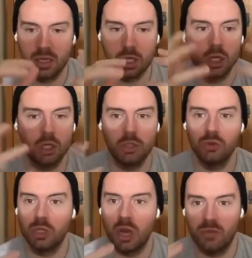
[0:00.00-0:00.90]
And the
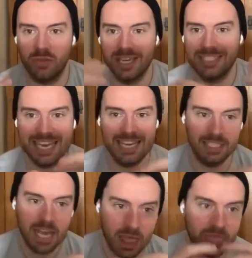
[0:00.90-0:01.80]
conclusion of this
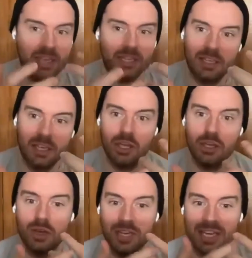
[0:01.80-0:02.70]
is this
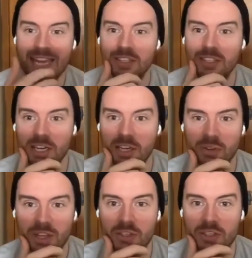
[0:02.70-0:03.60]
case
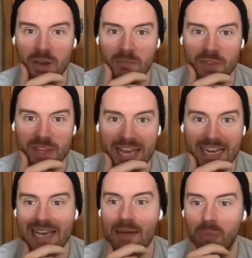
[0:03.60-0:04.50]
study or this um,
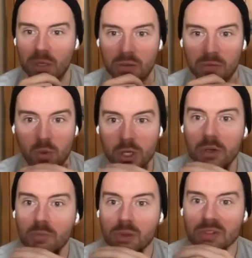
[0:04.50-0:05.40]
example of
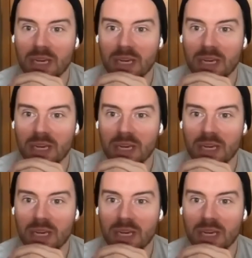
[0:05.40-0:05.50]
what you can yeah.